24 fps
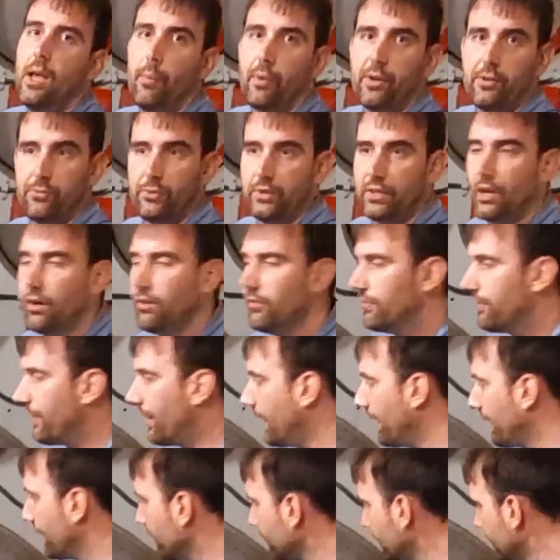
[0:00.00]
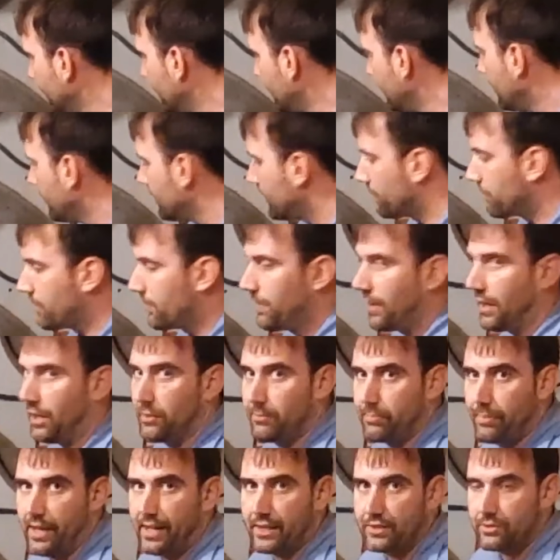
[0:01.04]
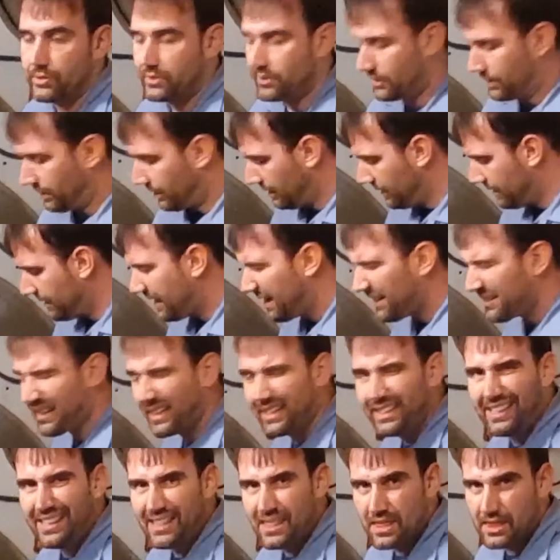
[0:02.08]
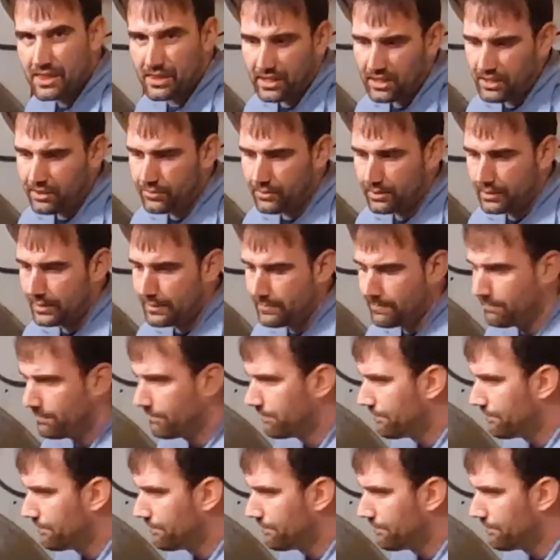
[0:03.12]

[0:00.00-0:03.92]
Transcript: But if we don't fire, the propellant bags are still in there, and in theory,